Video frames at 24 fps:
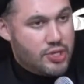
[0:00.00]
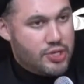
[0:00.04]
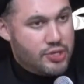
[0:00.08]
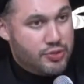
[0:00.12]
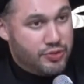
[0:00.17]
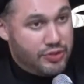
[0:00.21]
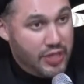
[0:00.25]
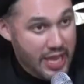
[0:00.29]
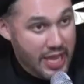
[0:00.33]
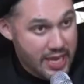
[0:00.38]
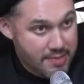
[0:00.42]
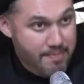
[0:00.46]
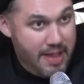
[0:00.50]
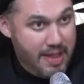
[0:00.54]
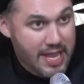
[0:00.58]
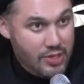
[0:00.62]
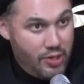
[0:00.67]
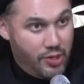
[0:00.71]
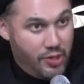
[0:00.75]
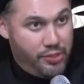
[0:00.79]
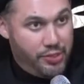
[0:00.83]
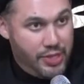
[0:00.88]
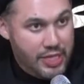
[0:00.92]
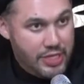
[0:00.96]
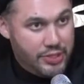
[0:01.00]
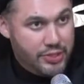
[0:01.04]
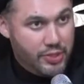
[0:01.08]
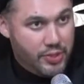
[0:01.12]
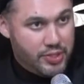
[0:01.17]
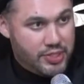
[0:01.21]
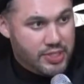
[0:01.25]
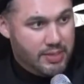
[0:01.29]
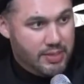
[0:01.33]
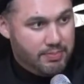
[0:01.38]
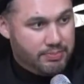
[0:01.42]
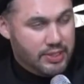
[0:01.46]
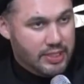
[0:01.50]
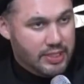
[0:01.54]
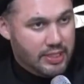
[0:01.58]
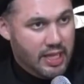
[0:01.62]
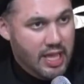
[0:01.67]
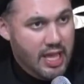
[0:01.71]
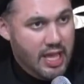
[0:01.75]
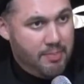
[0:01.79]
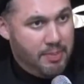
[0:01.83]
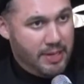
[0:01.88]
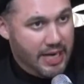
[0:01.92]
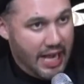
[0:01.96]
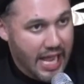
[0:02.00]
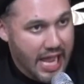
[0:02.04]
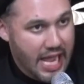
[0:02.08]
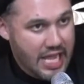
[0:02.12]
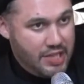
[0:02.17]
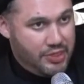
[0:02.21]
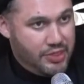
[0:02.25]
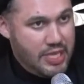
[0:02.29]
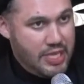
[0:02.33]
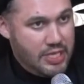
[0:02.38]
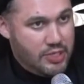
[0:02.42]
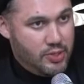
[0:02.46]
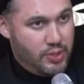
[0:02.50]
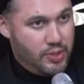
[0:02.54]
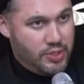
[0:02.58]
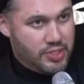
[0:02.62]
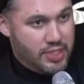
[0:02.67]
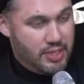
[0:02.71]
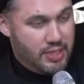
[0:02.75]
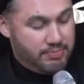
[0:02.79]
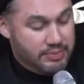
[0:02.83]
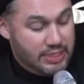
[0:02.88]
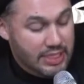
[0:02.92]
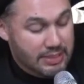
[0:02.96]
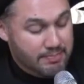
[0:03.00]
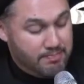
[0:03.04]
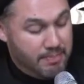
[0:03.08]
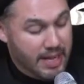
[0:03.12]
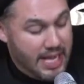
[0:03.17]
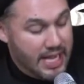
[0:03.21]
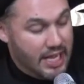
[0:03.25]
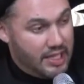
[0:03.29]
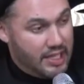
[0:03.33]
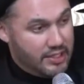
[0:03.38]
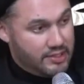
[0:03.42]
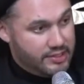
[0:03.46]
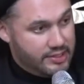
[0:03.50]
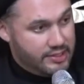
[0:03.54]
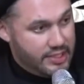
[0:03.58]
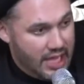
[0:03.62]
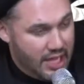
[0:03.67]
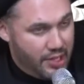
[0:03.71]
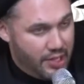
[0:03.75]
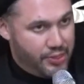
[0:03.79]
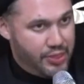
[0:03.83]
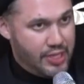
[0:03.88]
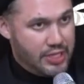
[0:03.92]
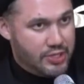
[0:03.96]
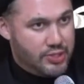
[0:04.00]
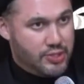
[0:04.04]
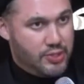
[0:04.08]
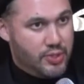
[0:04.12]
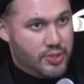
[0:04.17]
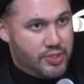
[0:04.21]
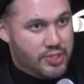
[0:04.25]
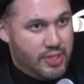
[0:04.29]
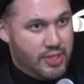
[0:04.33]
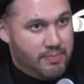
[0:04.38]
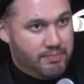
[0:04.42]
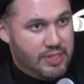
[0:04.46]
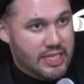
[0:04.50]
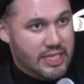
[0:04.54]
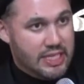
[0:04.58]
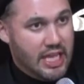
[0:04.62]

They may not think you're something, but I think you're something. My Allah thinks you're something.